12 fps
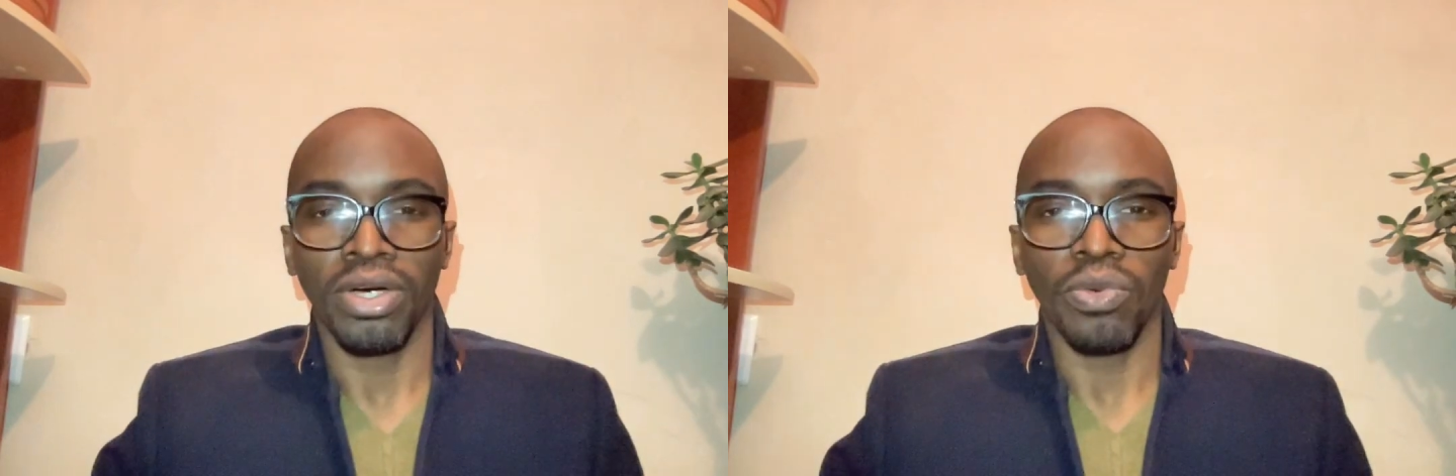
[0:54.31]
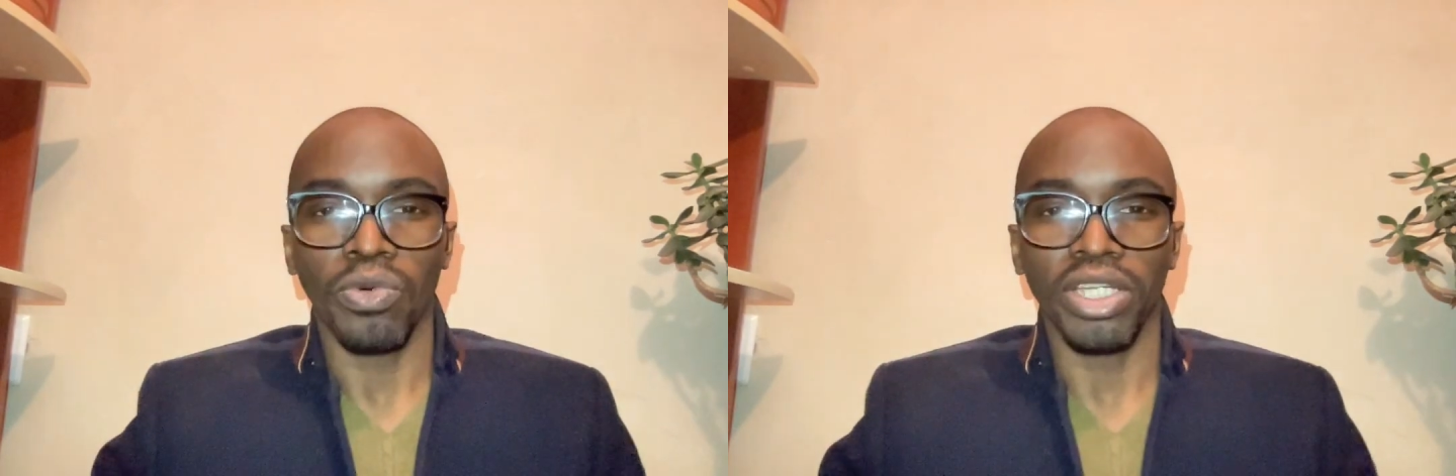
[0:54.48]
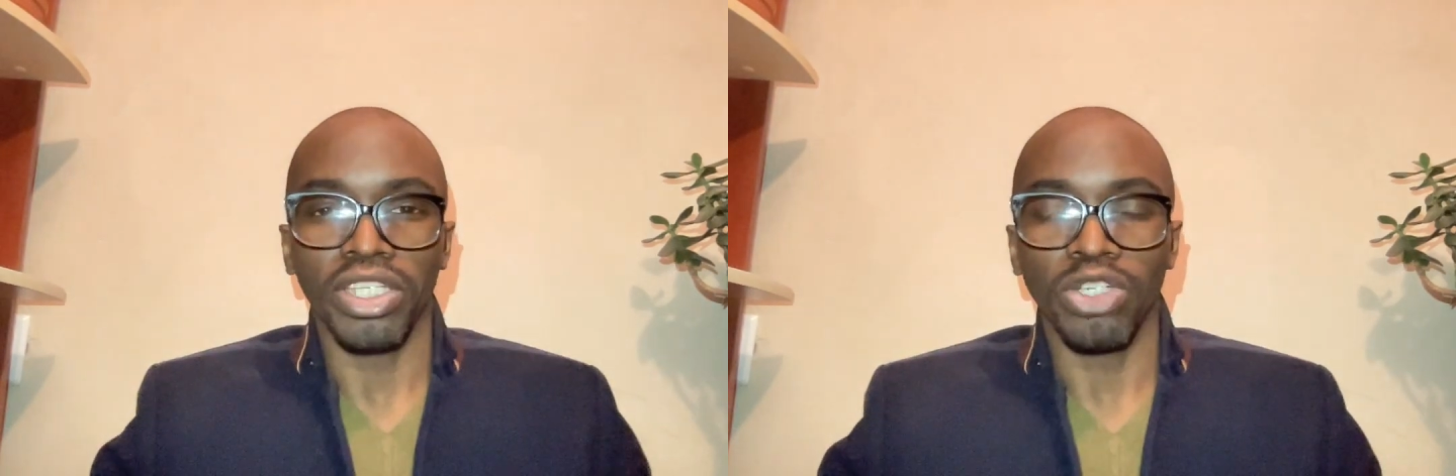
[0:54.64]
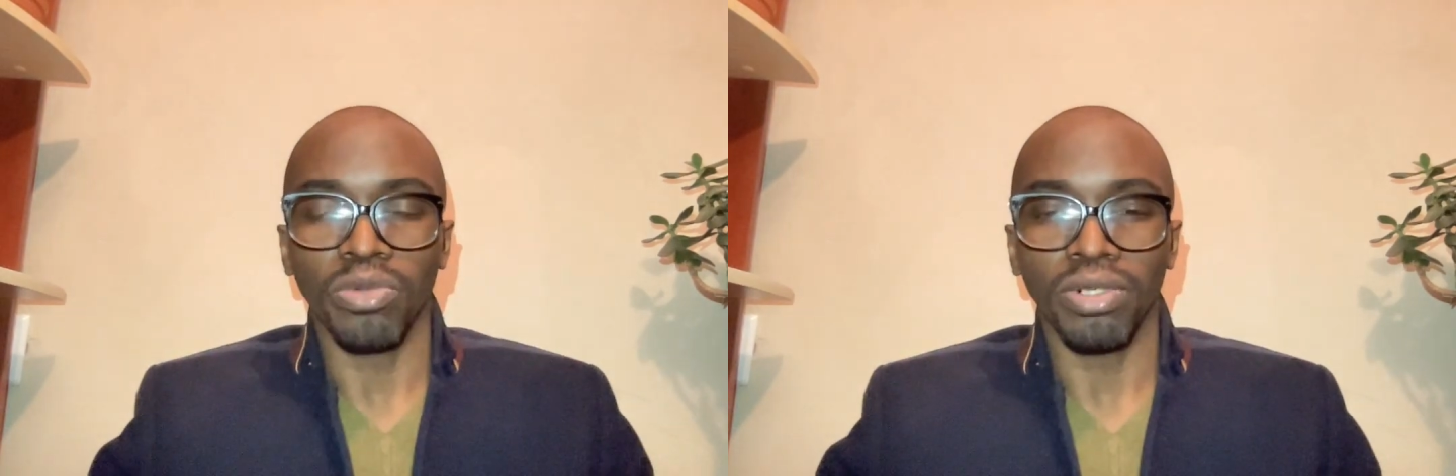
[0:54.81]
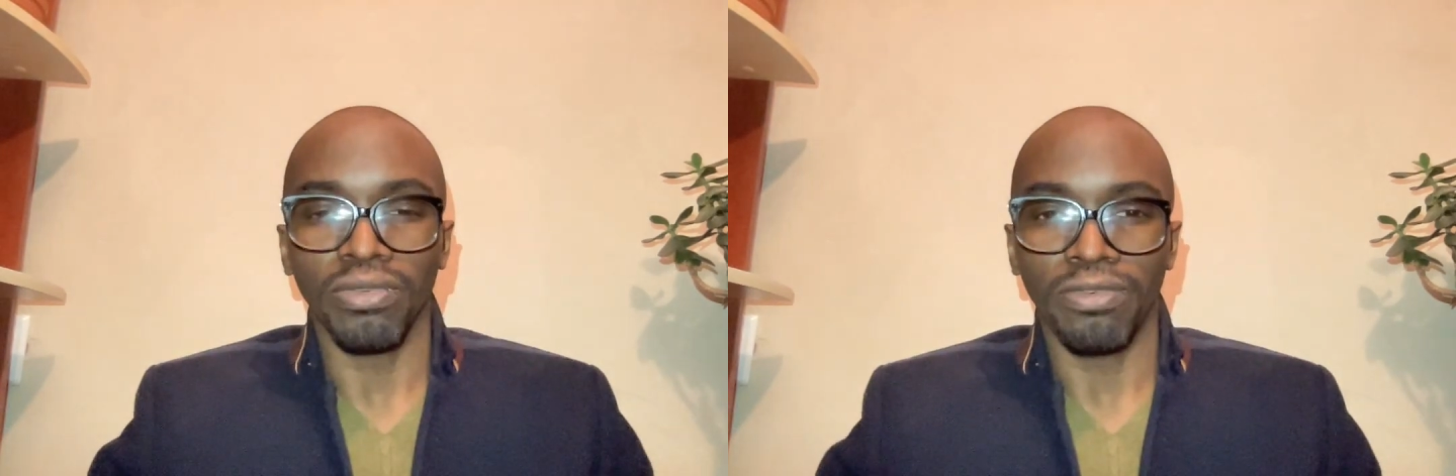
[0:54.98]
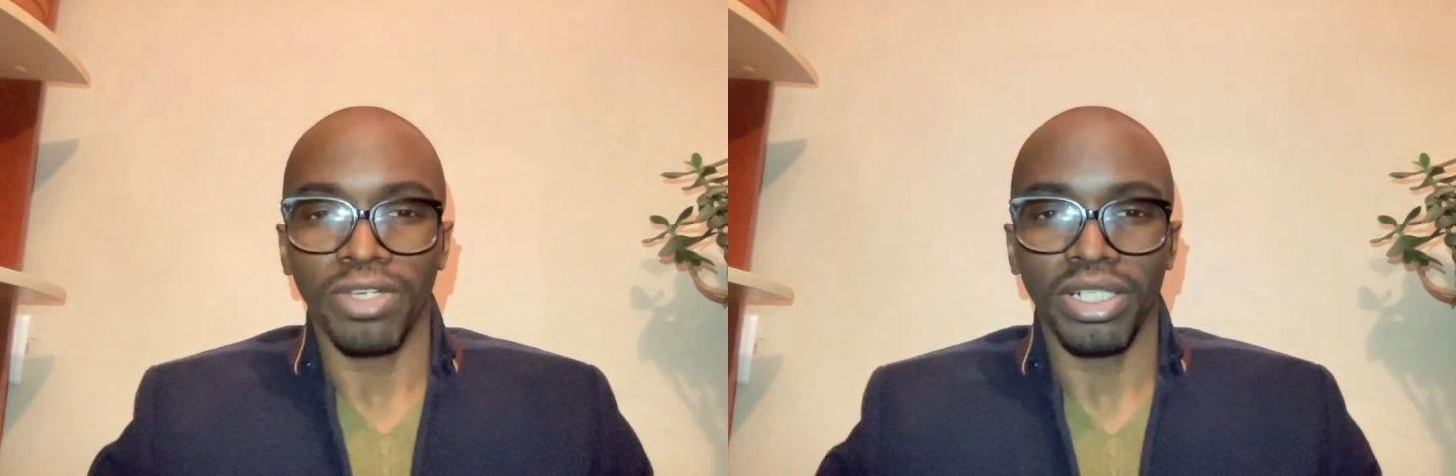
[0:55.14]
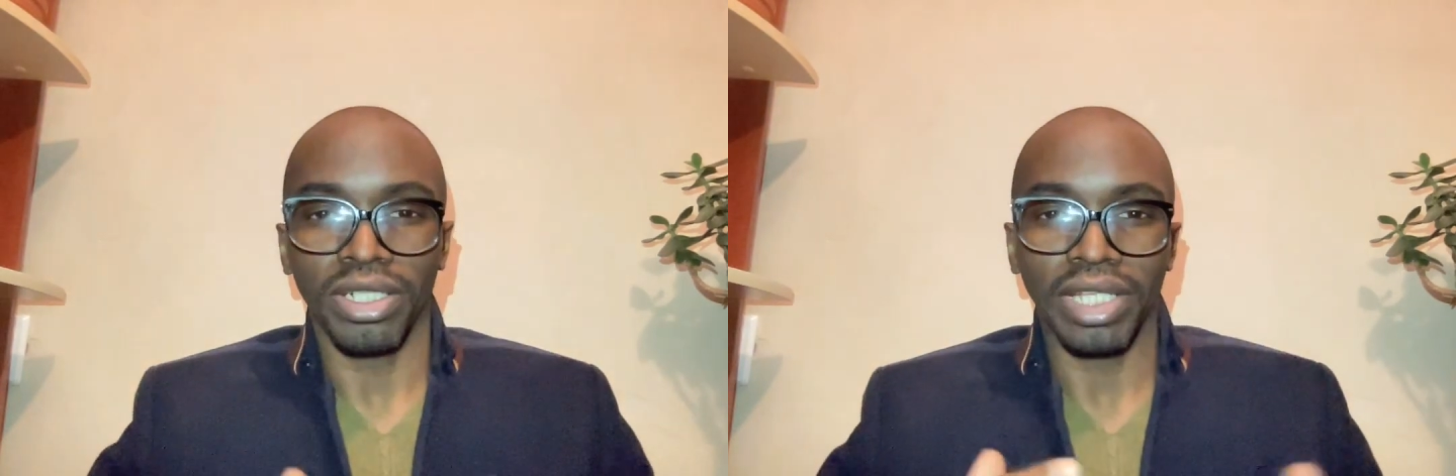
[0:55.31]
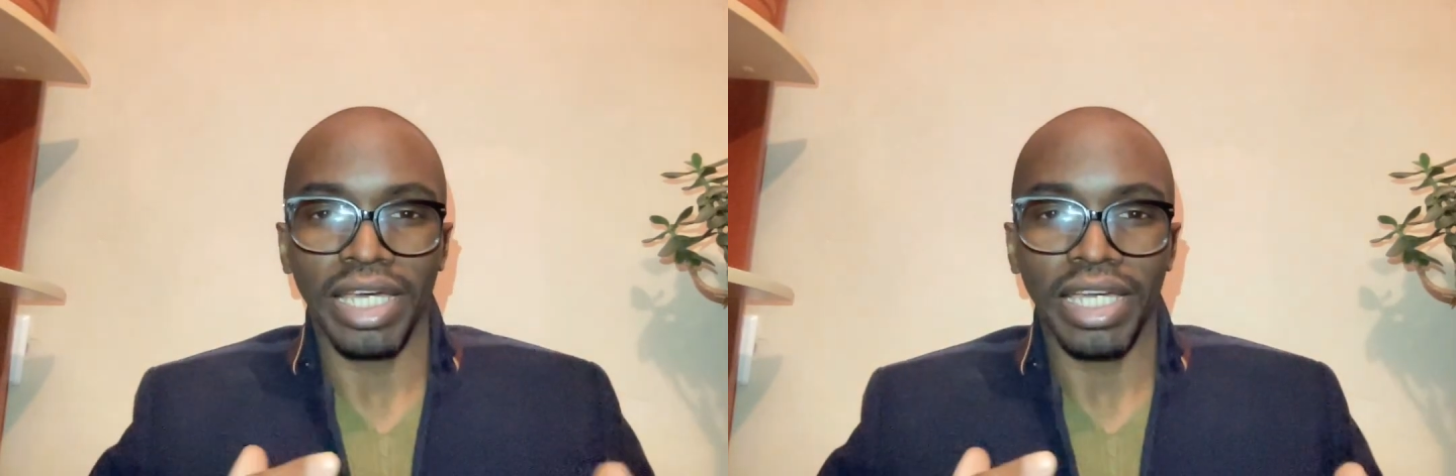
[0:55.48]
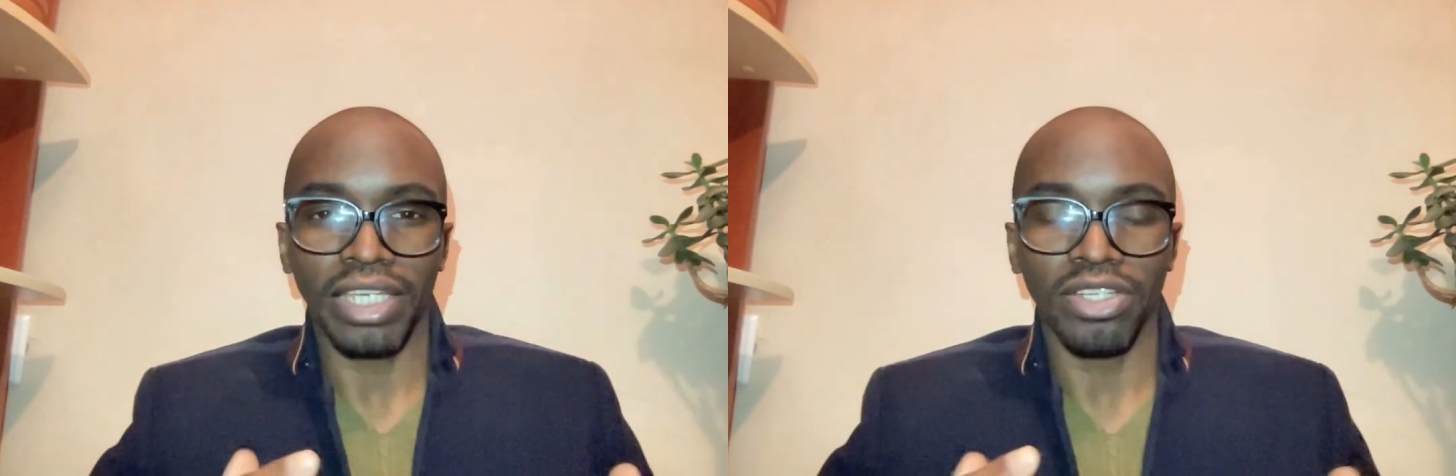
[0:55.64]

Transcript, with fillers: when you will feel like,